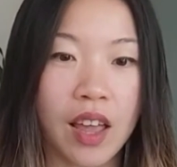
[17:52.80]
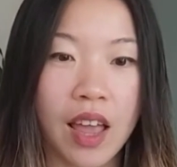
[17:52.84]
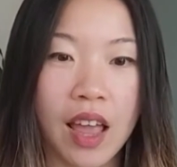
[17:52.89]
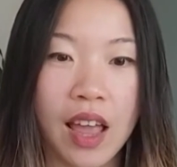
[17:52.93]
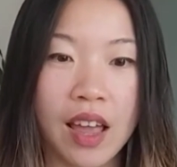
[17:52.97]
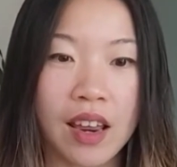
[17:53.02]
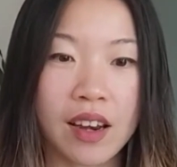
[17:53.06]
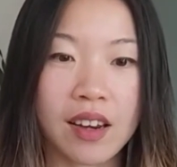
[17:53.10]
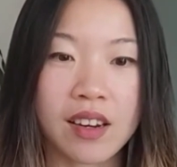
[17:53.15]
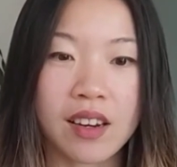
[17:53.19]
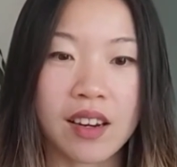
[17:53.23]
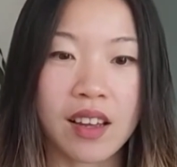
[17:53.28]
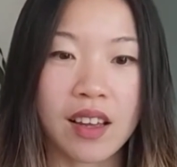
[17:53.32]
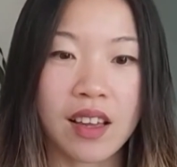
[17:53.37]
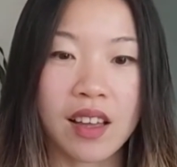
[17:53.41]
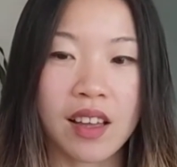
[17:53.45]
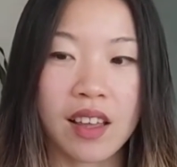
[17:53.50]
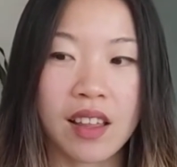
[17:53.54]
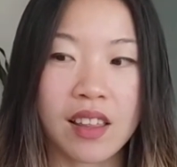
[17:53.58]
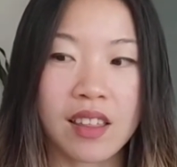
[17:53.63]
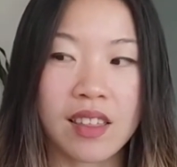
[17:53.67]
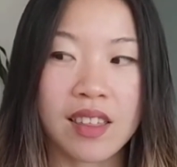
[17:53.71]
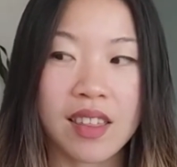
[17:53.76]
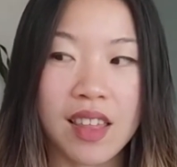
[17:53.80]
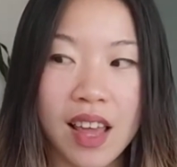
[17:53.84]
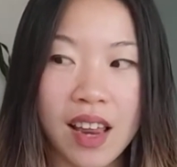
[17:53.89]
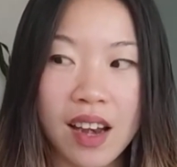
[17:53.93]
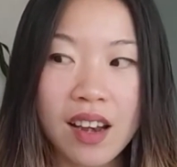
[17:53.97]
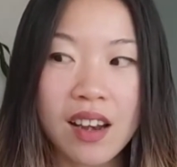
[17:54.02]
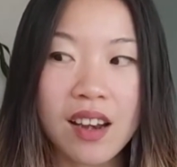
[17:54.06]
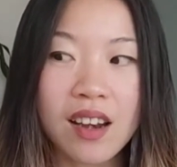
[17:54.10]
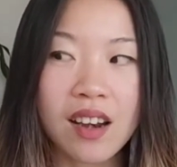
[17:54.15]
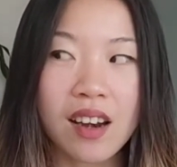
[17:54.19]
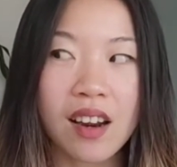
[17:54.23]
And
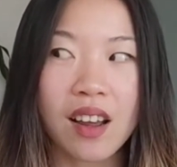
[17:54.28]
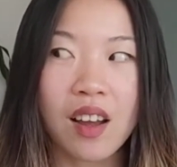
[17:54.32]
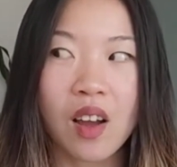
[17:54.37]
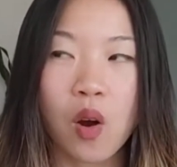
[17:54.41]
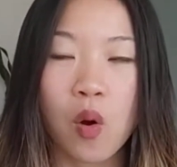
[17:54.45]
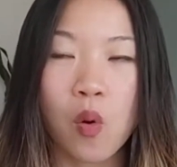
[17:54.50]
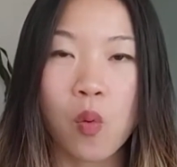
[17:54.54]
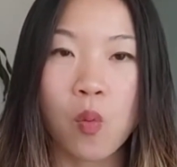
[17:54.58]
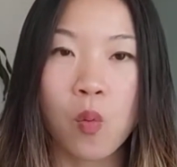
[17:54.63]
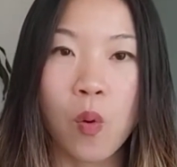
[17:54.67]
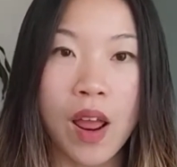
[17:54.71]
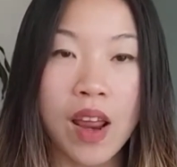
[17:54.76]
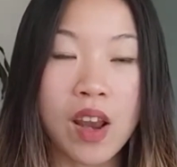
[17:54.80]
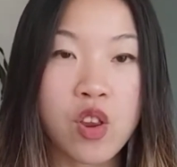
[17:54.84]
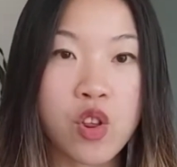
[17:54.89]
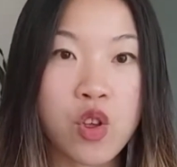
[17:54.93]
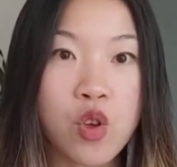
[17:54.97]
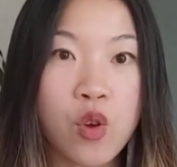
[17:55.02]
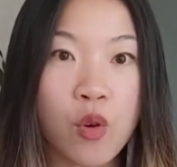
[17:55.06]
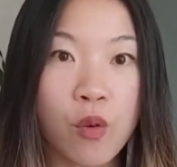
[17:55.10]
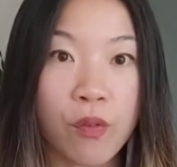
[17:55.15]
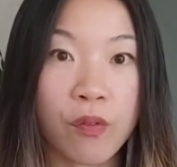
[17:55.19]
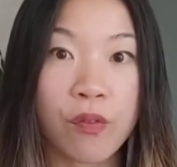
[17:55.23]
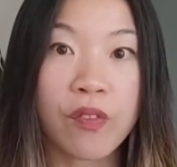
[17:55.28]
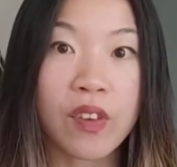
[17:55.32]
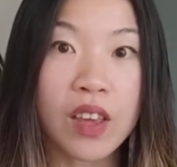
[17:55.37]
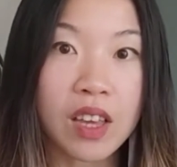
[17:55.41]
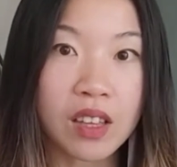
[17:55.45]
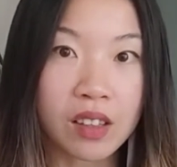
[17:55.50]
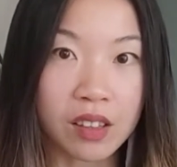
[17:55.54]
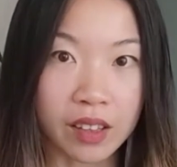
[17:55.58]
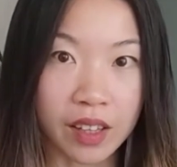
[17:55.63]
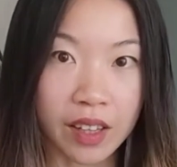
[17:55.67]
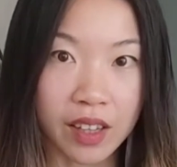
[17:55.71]
then when you
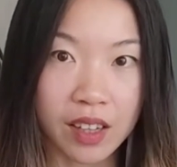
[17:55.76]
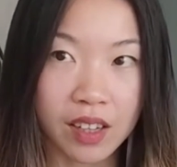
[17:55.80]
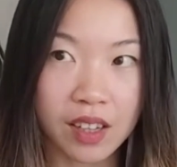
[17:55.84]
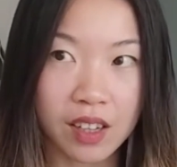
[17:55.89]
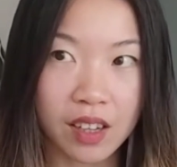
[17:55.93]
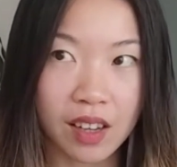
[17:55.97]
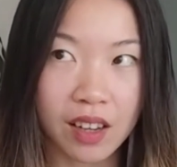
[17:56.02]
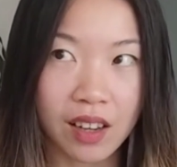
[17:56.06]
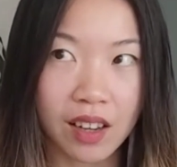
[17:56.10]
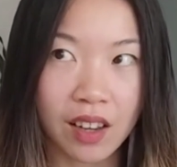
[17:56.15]
feel it,